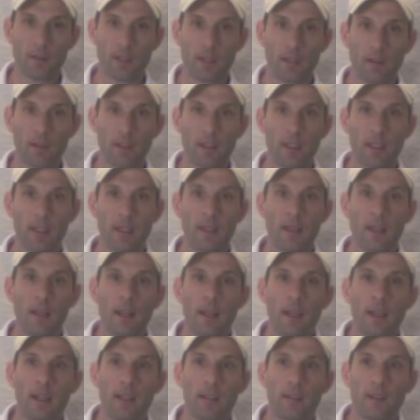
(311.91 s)
LED.
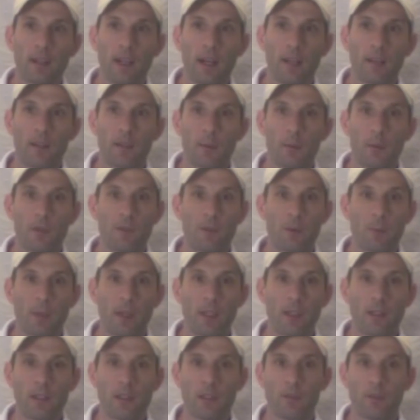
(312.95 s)
It's got some
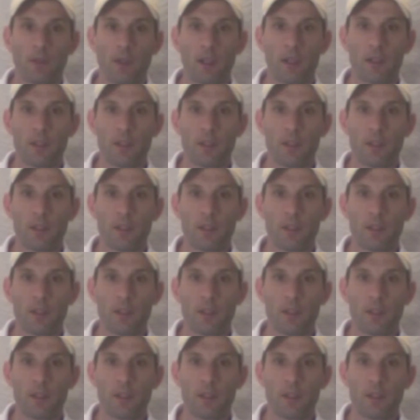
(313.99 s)
information as far